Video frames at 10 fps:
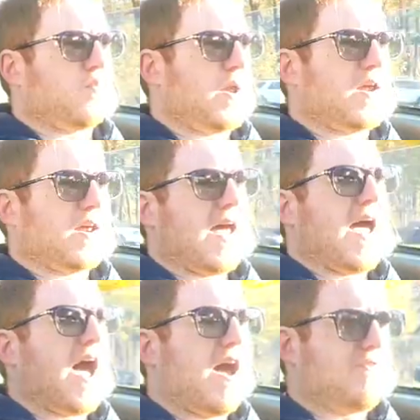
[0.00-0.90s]
week and a
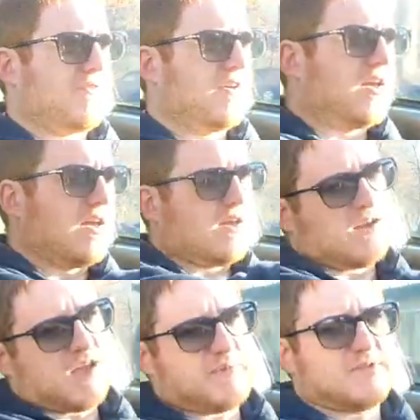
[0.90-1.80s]
half.
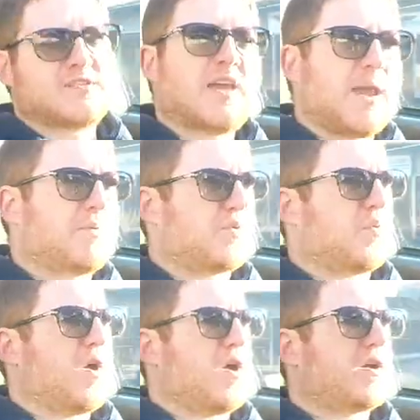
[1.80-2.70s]
I've been slammed with
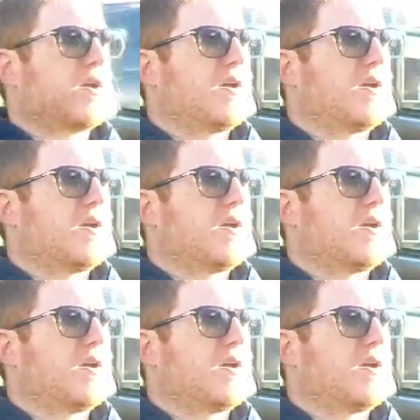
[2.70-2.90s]
work,